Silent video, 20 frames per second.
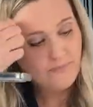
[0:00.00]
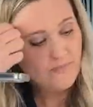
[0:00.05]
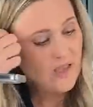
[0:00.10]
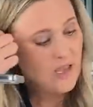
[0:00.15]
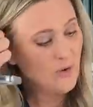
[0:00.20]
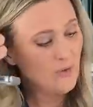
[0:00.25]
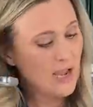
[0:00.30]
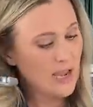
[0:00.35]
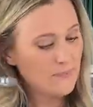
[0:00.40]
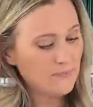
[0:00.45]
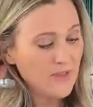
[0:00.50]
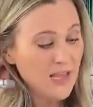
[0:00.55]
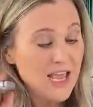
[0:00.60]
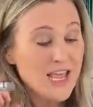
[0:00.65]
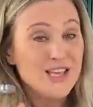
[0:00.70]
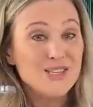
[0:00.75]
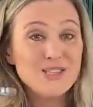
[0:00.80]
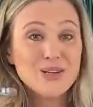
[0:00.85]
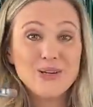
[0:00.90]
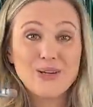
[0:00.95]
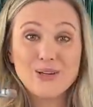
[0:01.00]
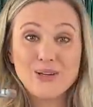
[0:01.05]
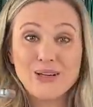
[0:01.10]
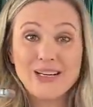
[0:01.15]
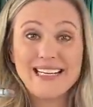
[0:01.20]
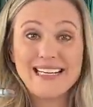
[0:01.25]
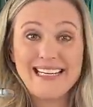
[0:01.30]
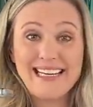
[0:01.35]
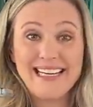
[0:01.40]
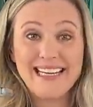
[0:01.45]
Okay, so you're
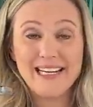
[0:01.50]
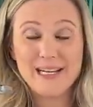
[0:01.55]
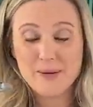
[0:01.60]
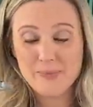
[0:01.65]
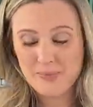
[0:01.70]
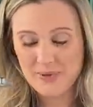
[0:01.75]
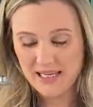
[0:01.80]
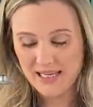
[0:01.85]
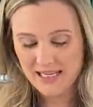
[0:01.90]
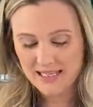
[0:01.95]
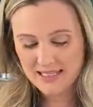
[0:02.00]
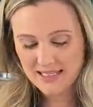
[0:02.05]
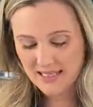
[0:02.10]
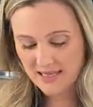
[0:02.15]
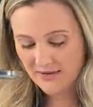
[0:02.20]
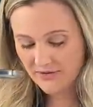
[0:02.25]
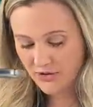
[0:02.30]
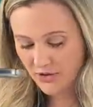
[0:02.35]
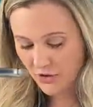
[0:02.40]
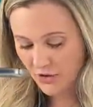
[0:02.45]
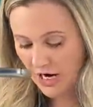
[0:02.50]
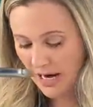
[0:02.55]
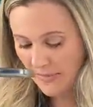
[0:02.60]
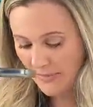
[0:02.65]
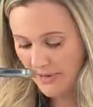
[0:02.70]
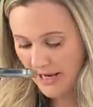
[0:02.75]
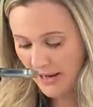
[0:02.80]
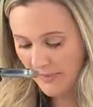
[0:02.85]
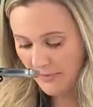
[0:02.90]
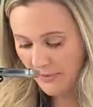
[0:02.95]
gonna need a piece of scrap
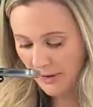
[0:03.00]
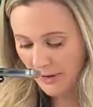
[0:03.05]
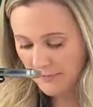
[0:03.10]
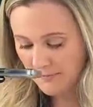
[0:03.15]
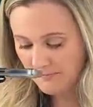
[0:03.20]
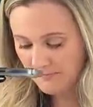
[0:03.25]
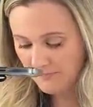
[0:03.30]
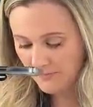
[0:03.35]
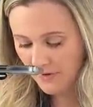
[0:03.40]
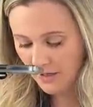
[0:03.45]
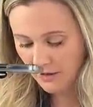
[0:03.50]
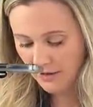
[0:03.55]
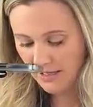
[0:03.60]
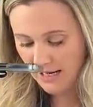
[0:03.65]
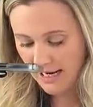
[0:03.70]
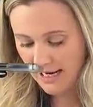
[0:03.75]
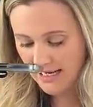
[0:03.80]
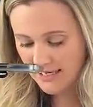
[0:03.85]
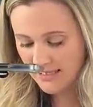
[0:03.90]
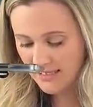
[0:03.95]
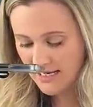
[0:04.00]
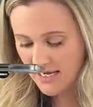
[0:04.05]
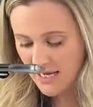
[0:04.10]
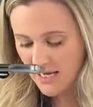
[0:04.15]
paper, all right?